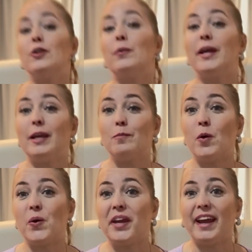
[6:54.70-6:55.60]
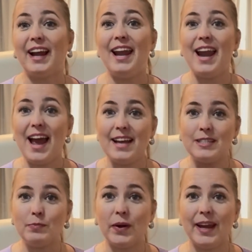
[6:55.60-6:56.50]
the wedding morning.
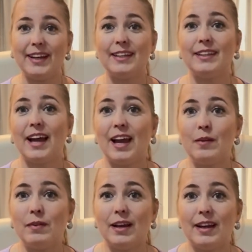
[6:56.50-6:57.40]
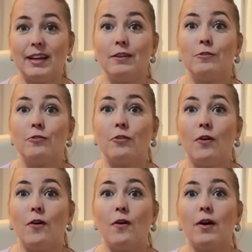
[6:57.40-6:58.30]
Let's break the timeline
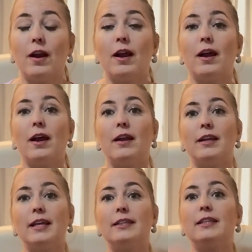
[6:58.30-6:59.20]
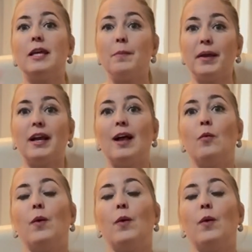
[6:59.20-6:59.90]
for the typical